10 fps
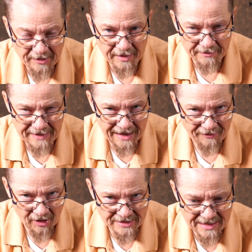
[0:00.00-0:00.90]
going to
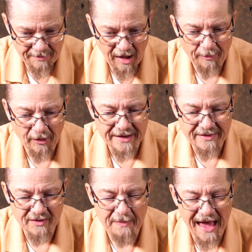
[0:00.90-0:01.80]
have a hard time
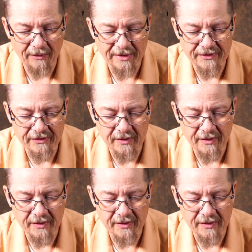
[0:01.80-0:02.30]
operating this backwards,